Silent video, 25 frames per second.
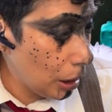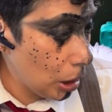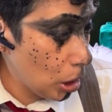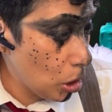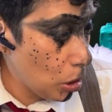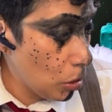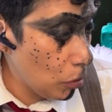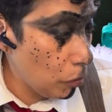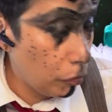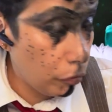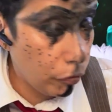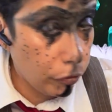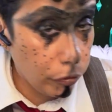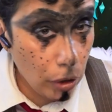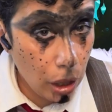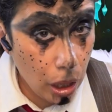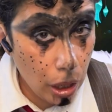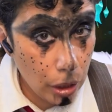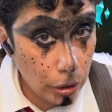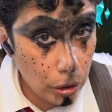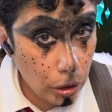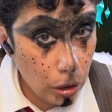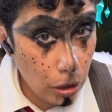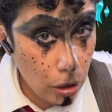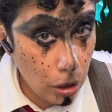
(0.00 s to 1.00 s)

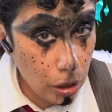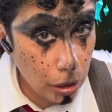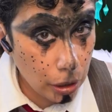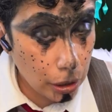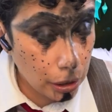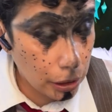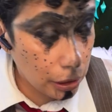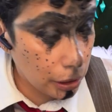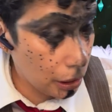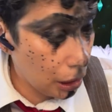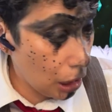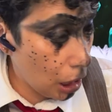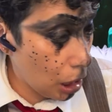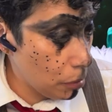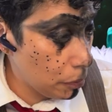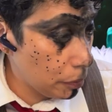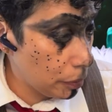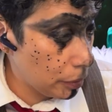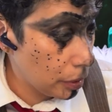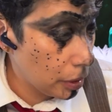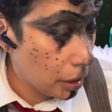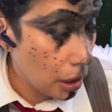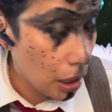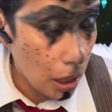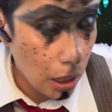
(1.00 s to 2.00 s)
father
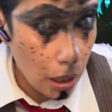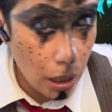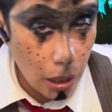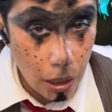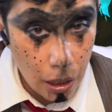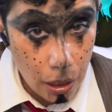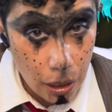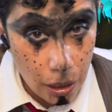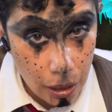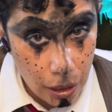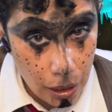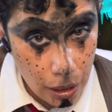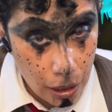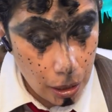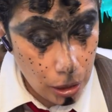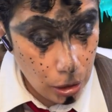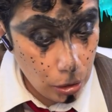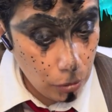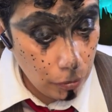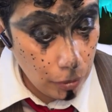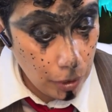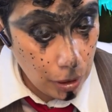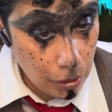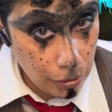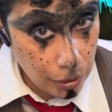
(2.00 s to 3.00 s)
archetypes, and a
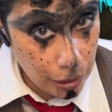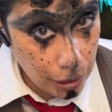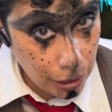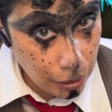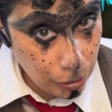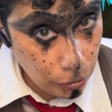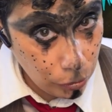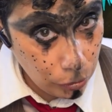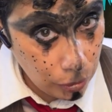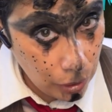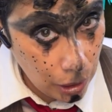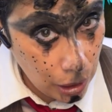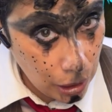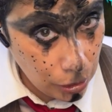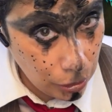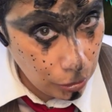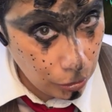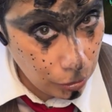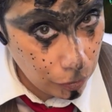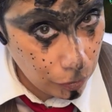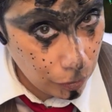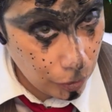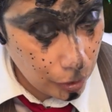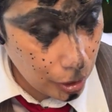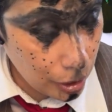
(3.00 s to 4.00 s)
very
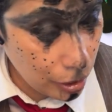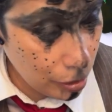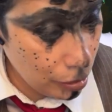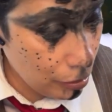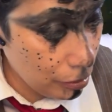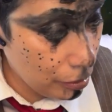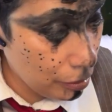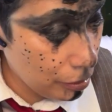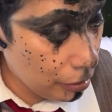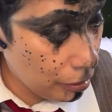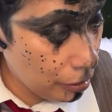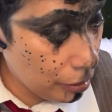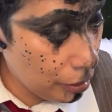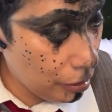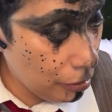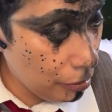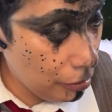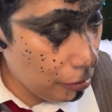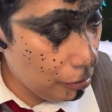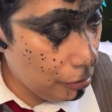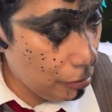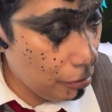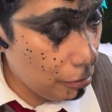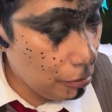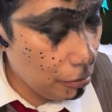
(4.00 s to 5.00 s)
intense one.
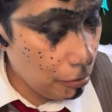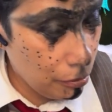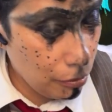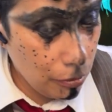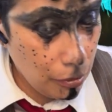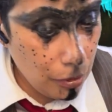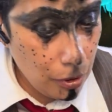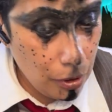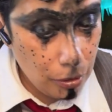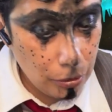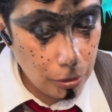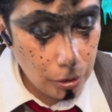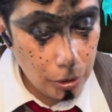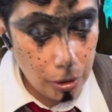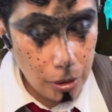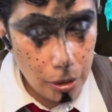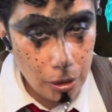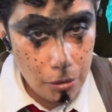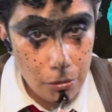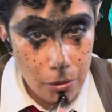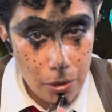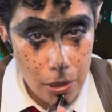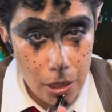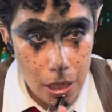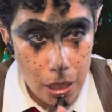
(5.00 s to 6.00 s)
So,
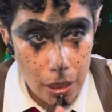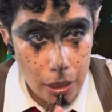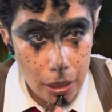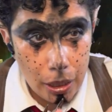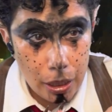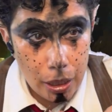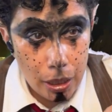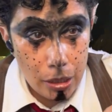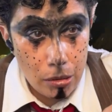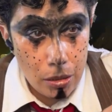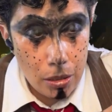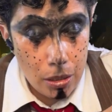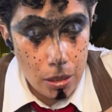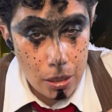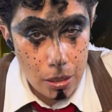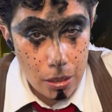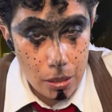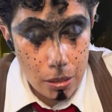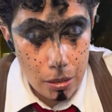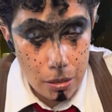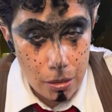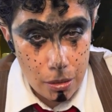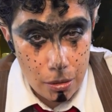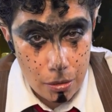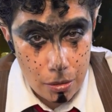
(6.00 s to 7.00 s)
look at
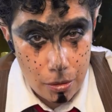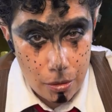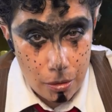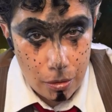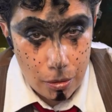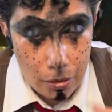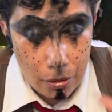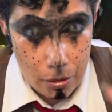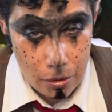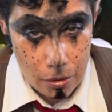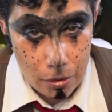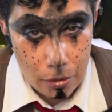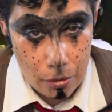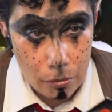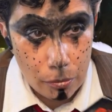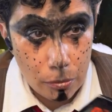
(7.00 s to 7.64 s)
this.